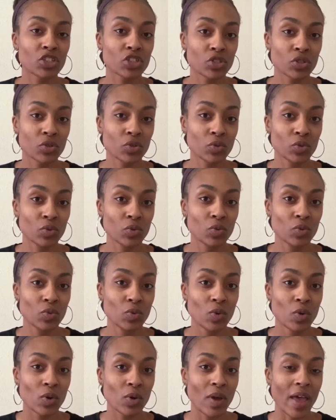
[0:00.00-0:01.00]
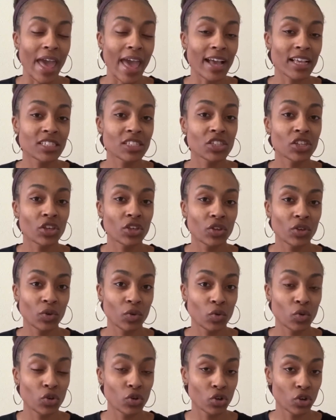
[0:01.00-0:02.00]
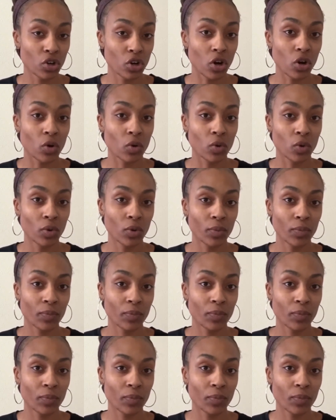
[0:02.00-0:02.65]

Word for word: to execute your goal.